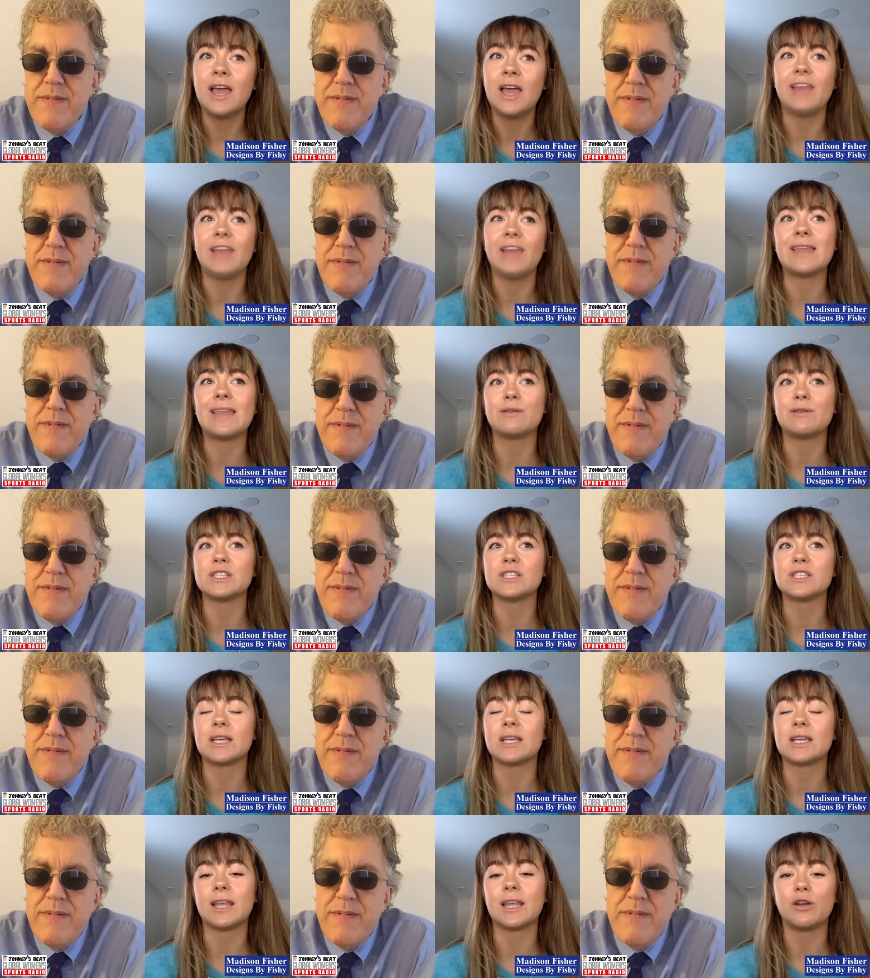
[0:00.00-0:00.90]
Speaker 1: and that
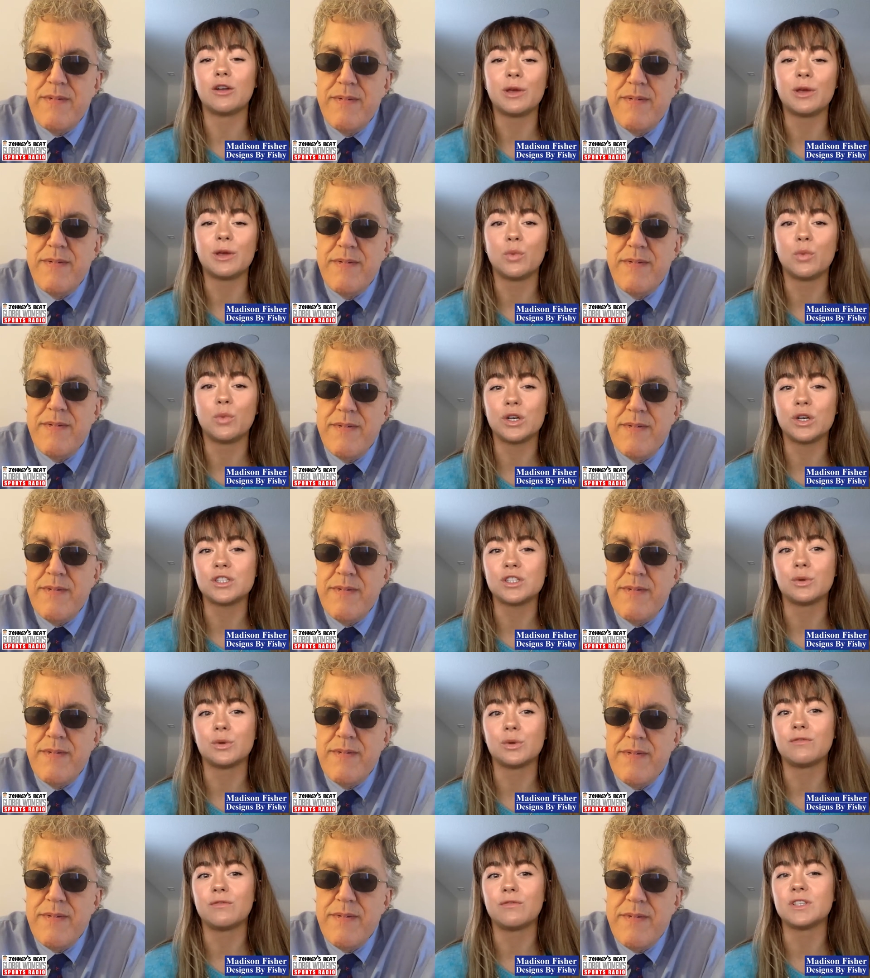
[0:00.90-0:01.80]
was a little bit more to
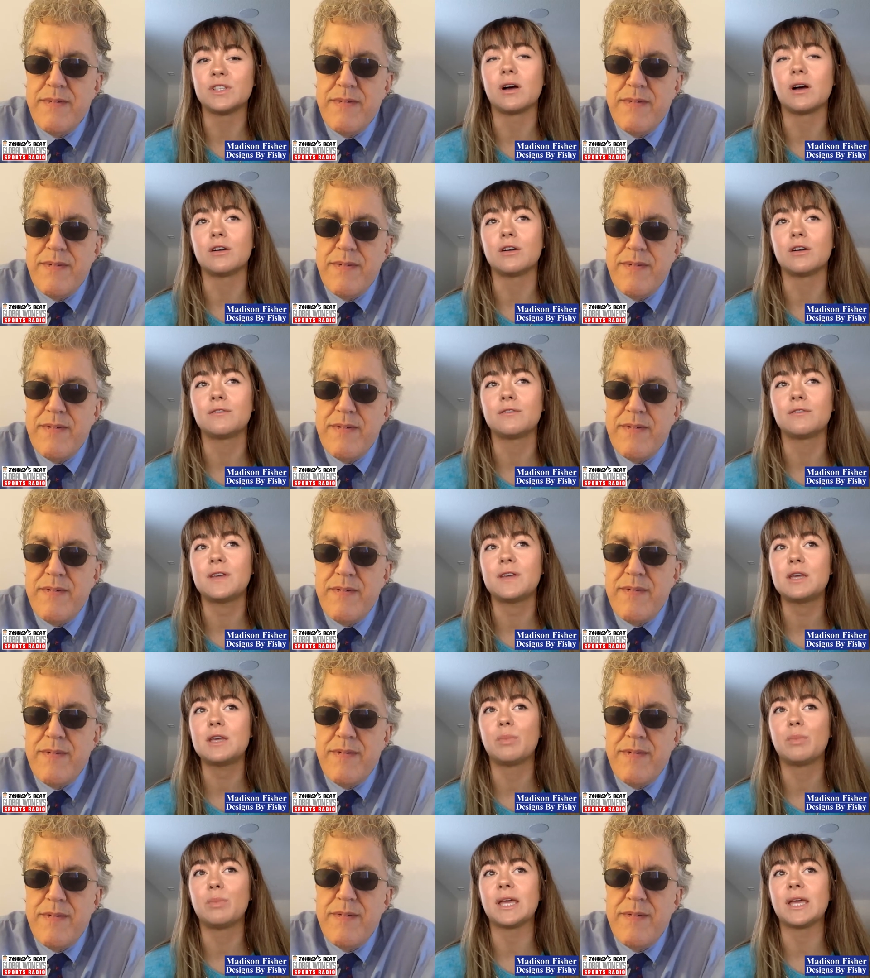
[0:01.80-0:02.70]
do with
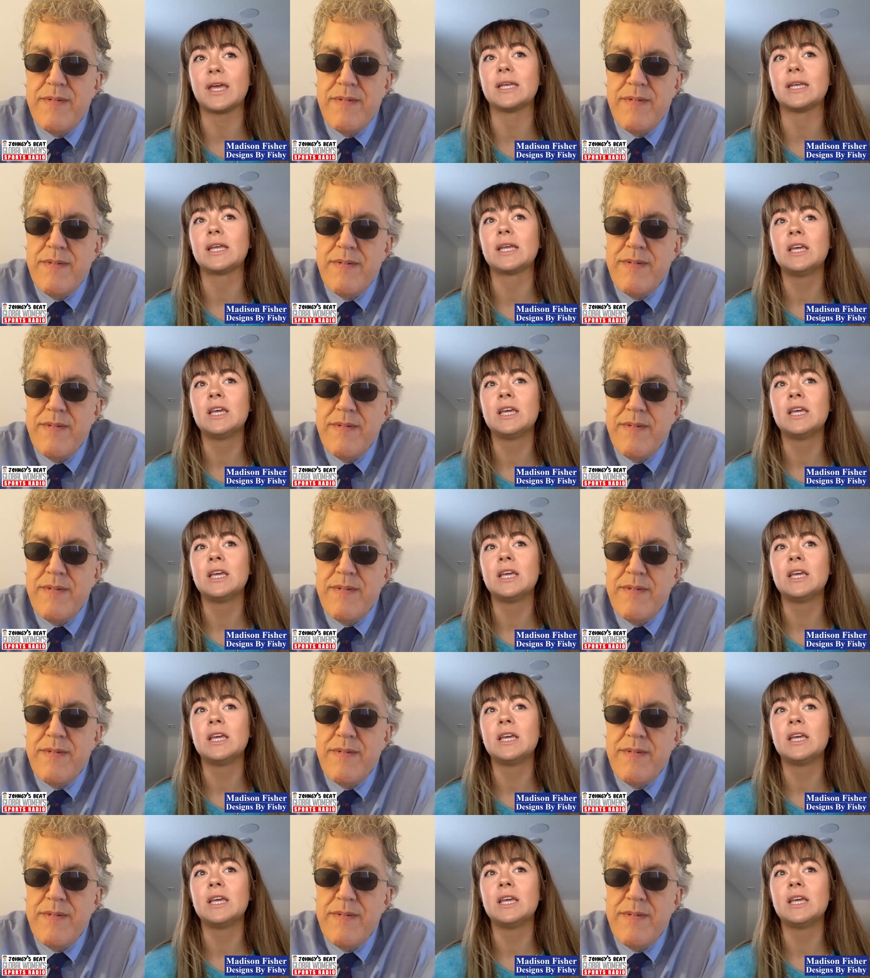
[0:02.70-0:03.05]
photography, but